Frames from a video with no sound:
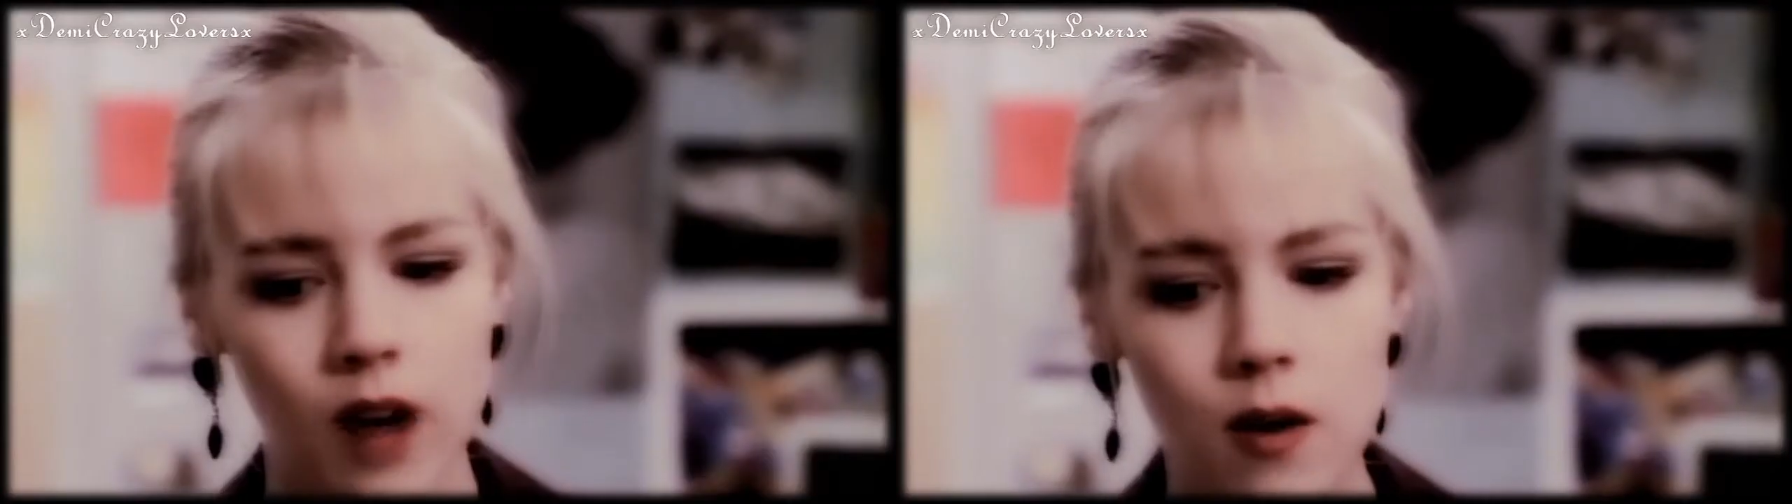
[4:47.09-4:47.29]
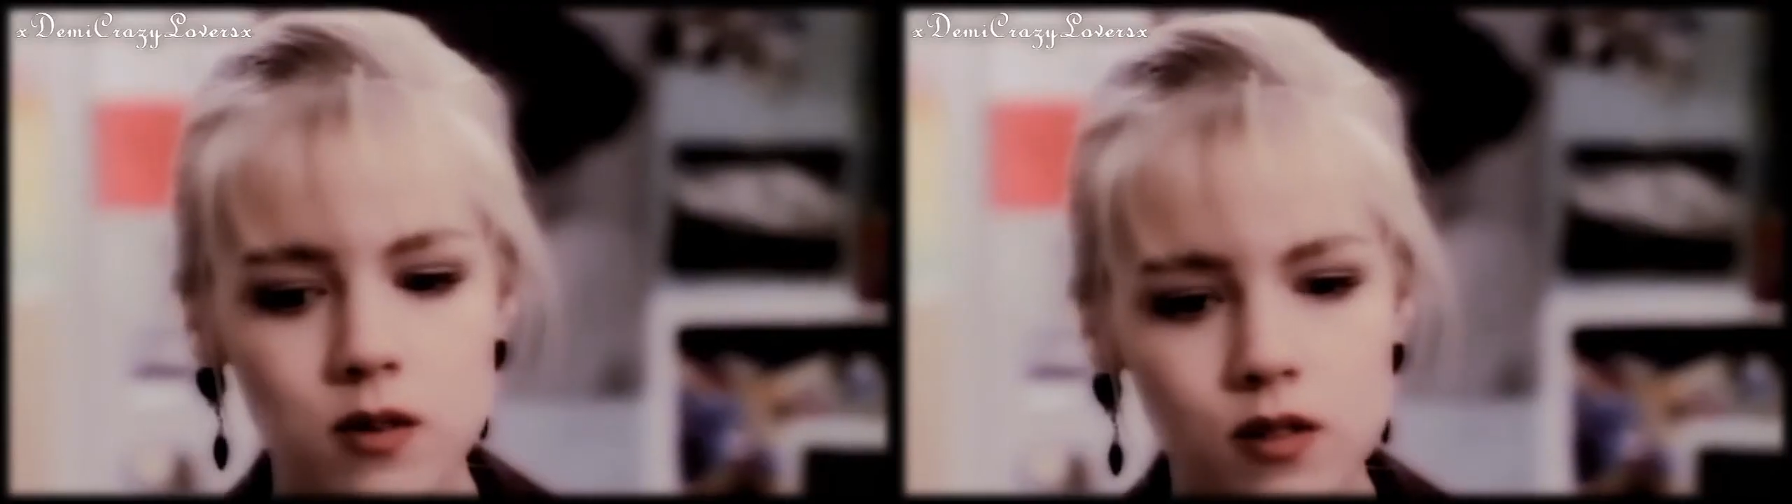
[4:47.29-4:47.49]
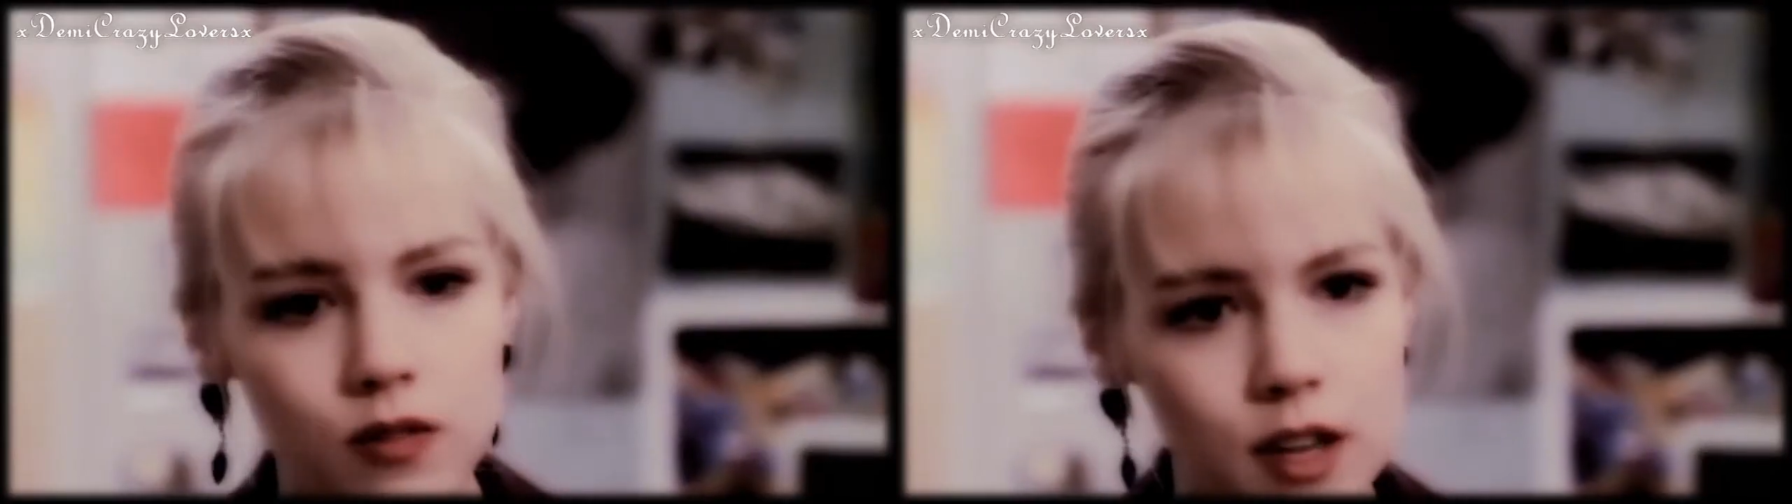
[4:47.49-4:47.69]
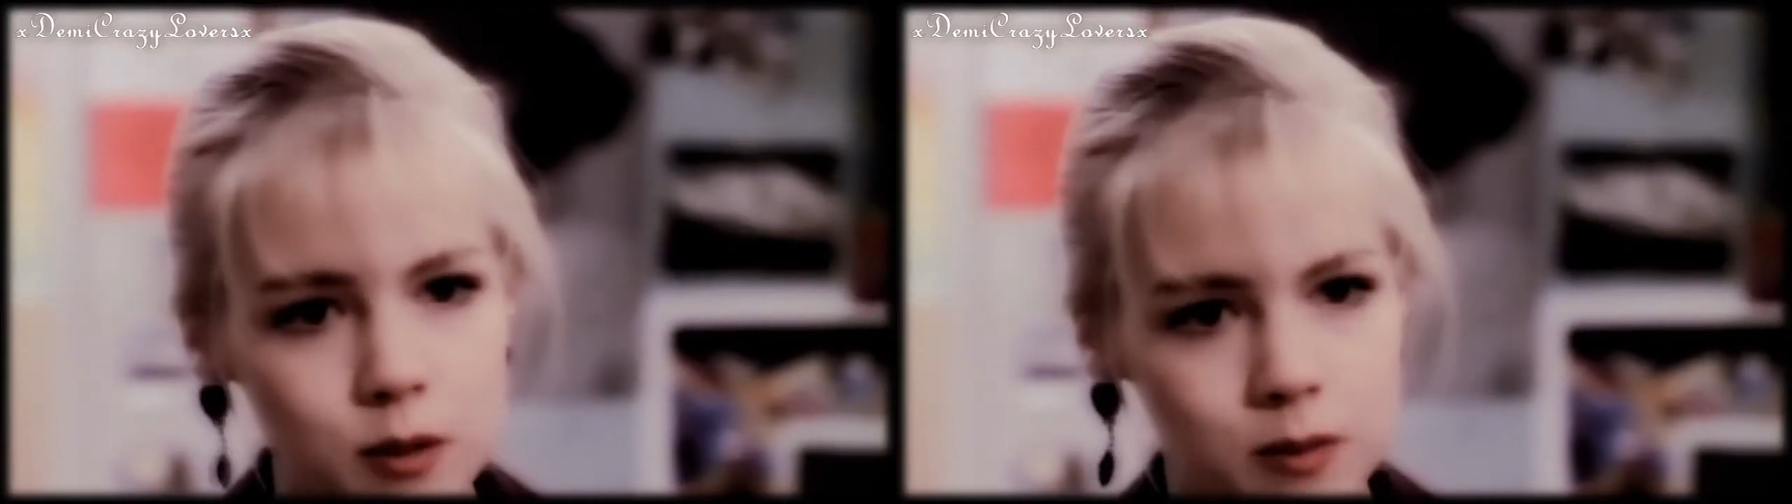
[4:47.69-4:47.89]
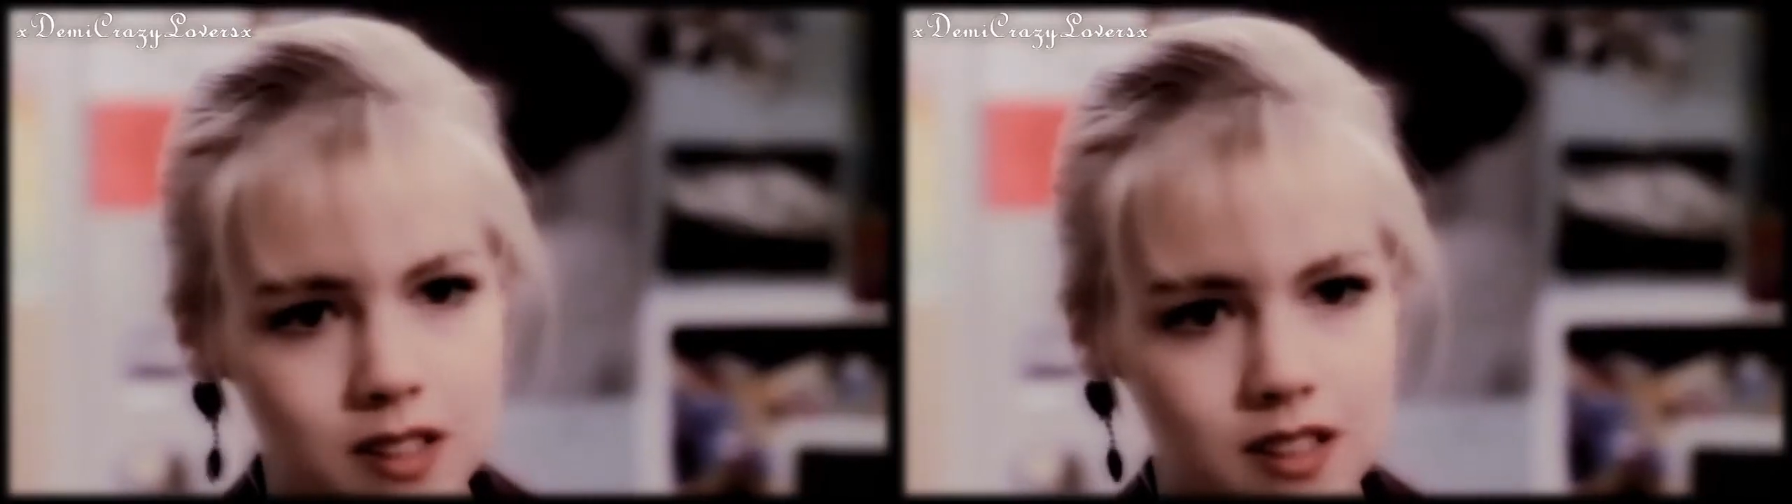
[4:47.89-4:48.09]
When I was a
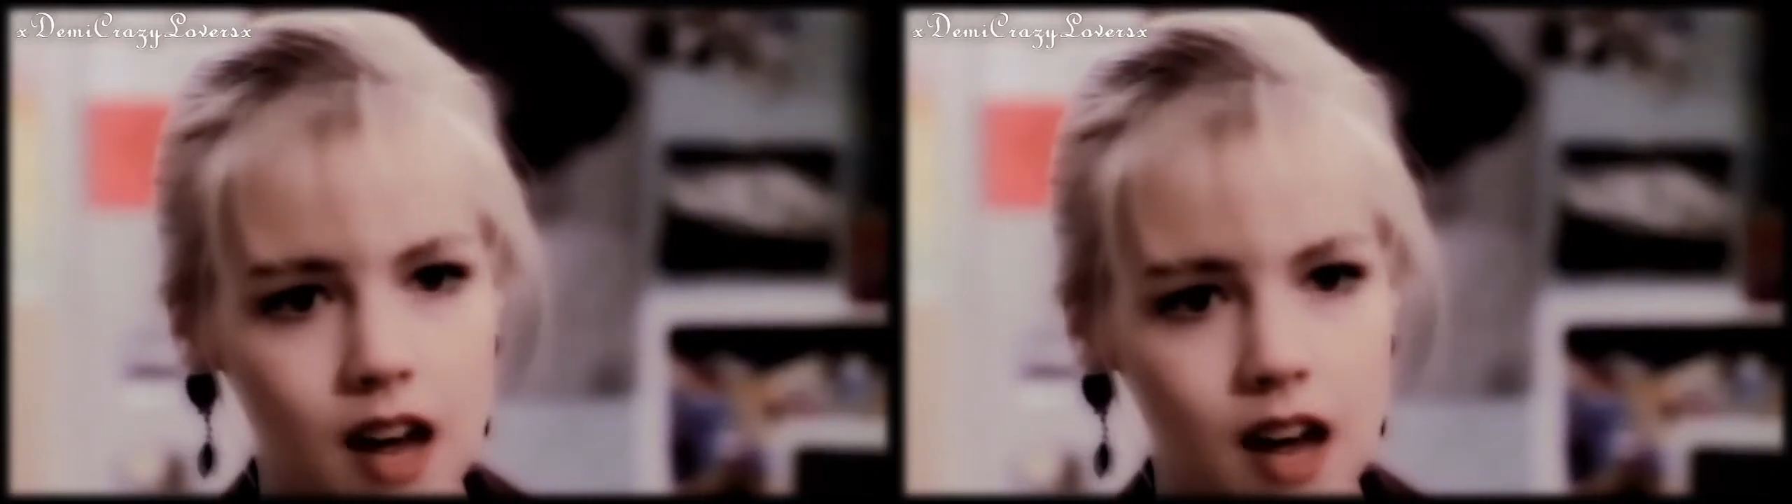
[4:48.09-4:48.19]
freshman,